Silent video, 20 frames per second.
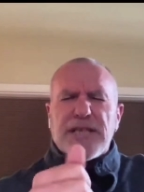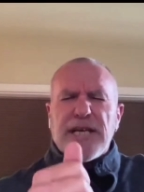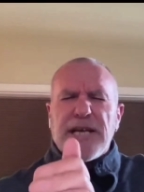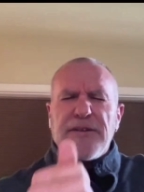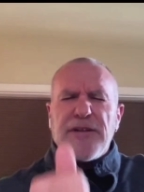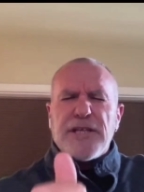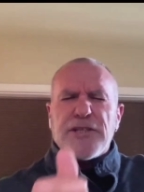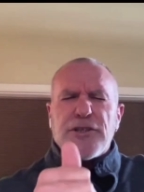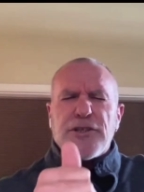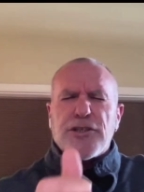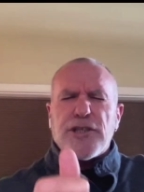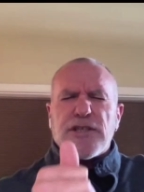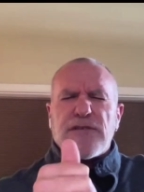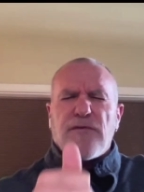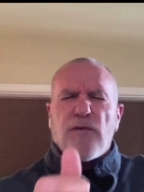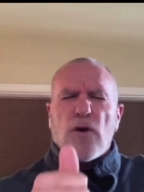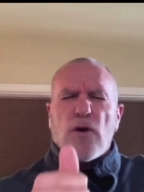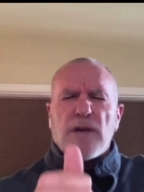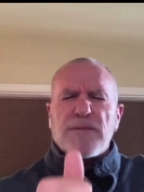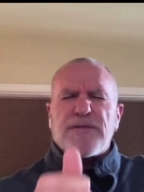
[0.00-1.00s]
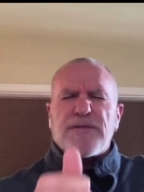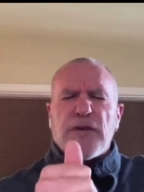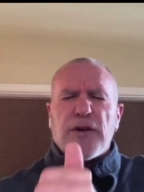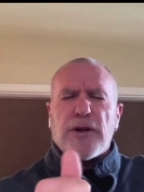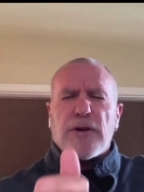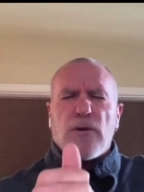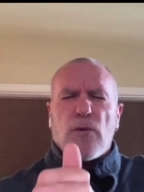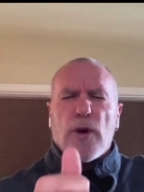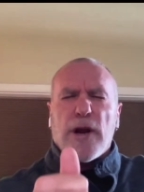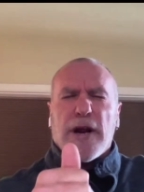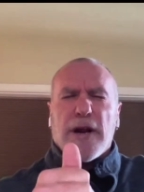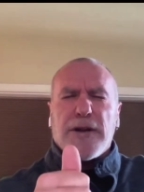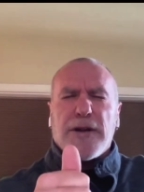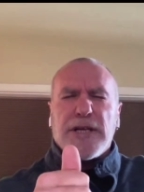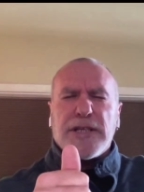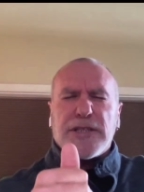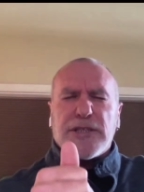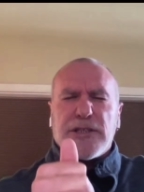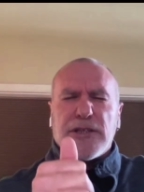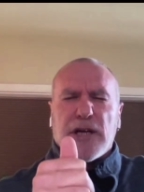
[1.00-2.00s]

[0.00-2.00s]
saying these are just forms for your awareness